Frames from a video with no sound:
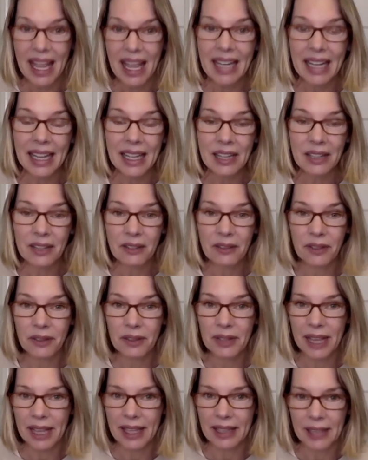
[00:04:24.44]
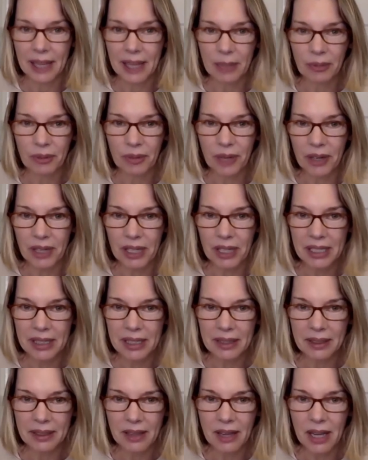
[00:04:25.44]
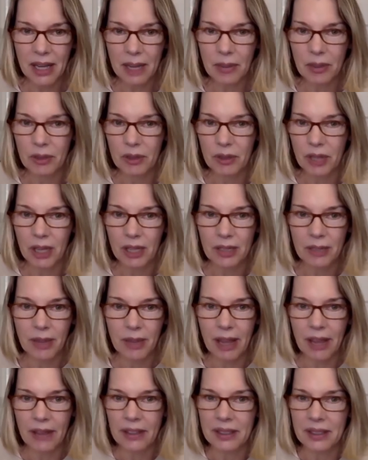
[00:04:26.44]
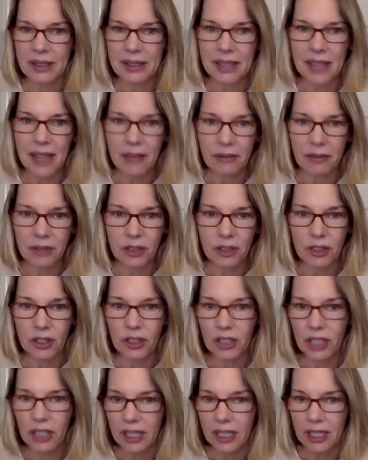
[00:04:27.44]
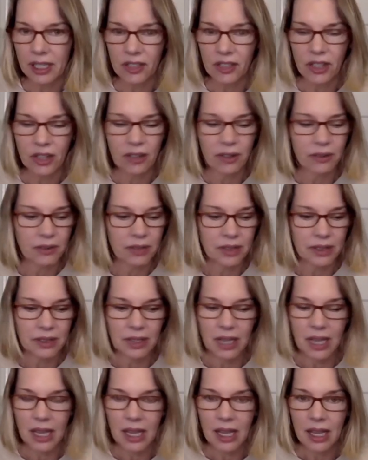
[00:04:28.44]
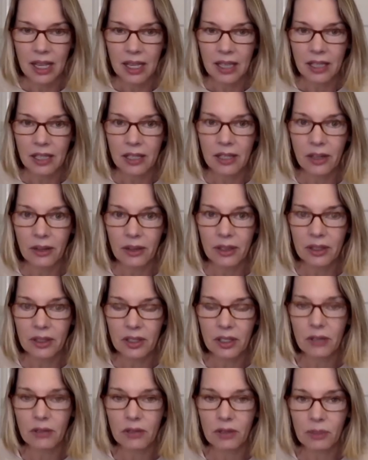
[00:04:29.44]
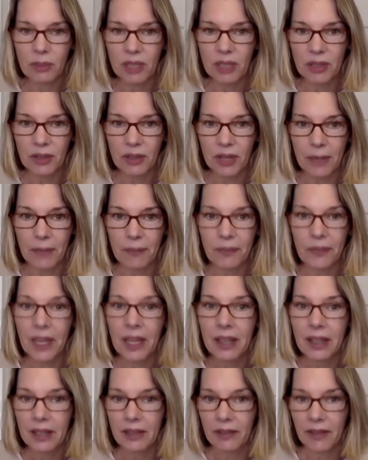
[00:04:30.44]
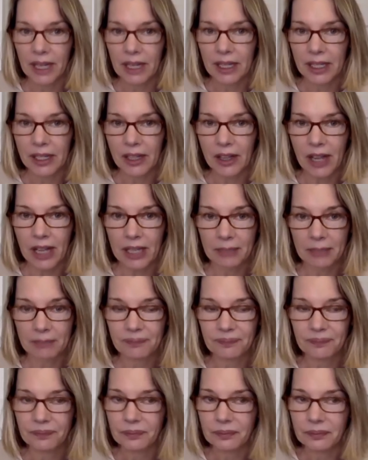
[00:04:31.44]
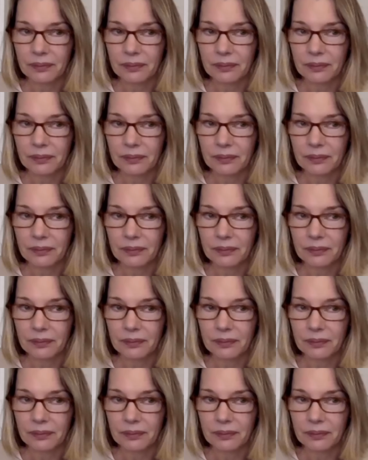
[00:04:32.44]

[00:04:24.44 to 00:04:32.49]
And I interviewed the head librarian at the time, who talked about how the staff were turning on each other. It was, this huge mystery. They finally caught him.